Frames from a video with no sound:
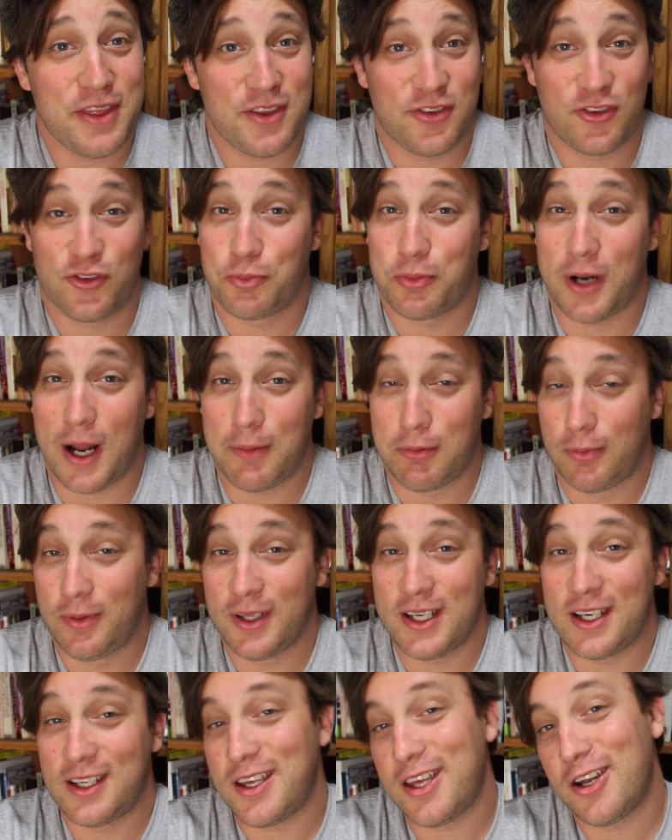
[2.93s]
this is
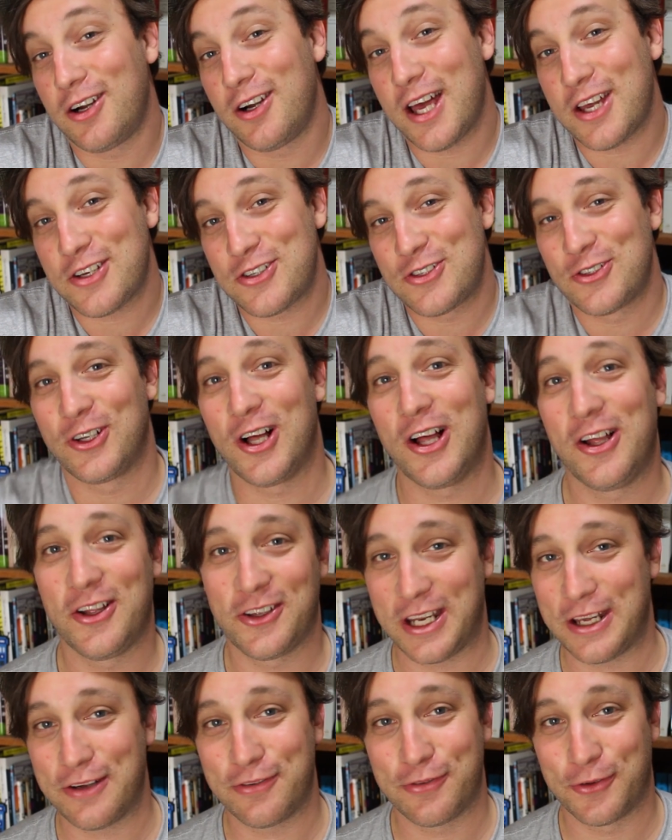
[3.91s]
probably an international
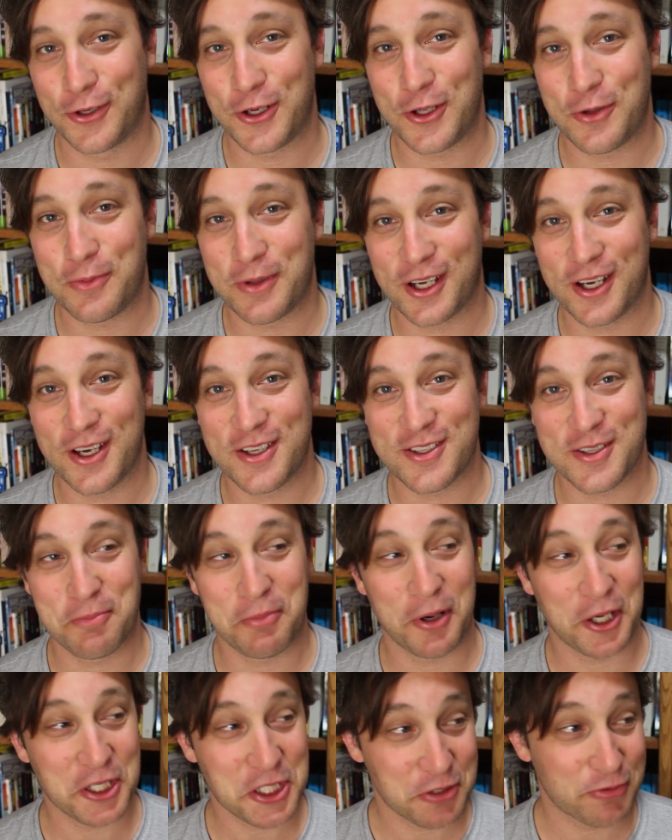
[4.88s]
holiday for you because a
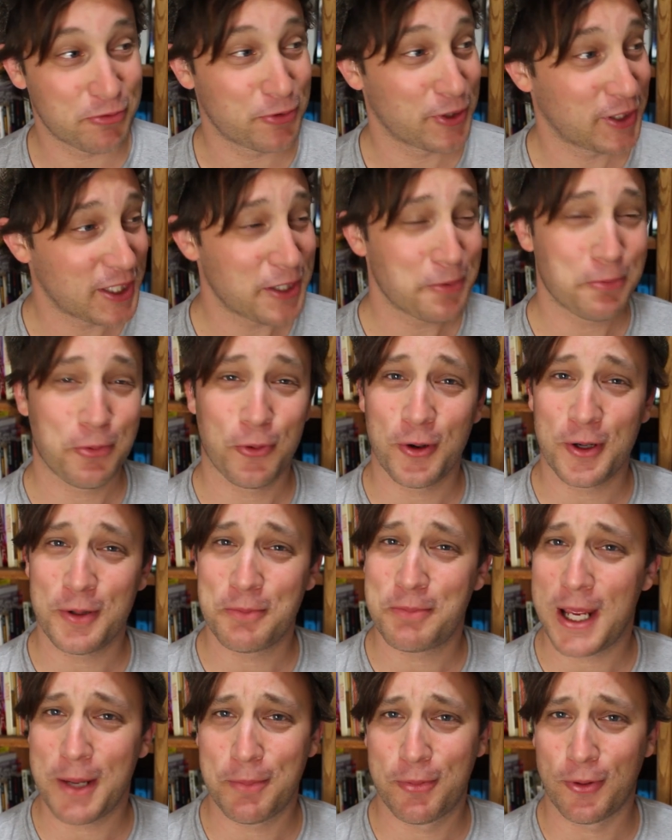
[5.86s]
bunch of really
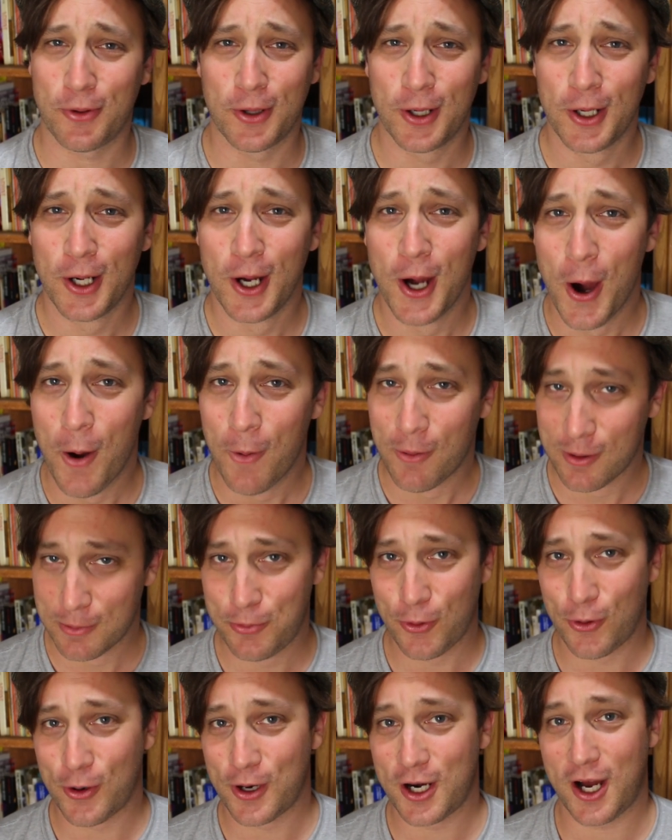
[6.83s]
important people were
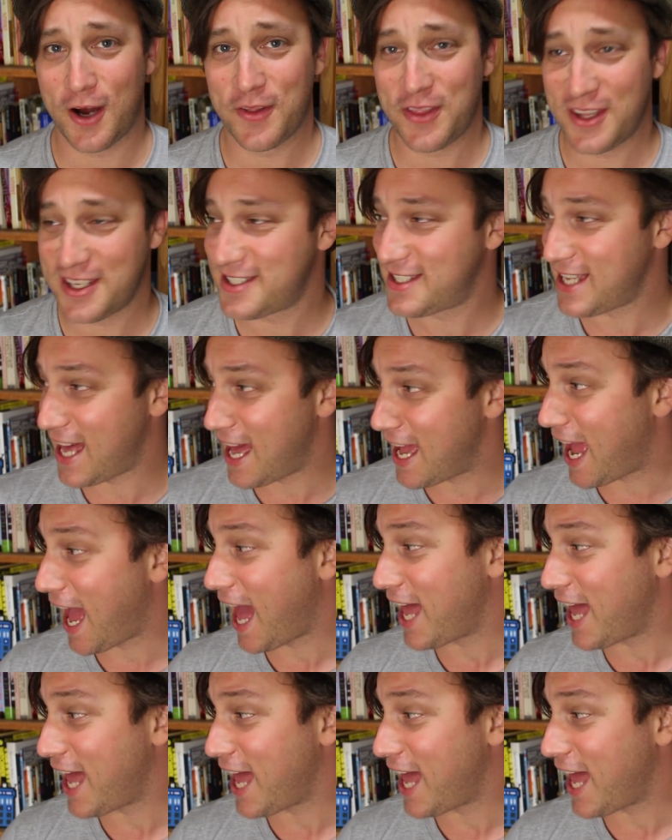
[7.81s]
born on this day.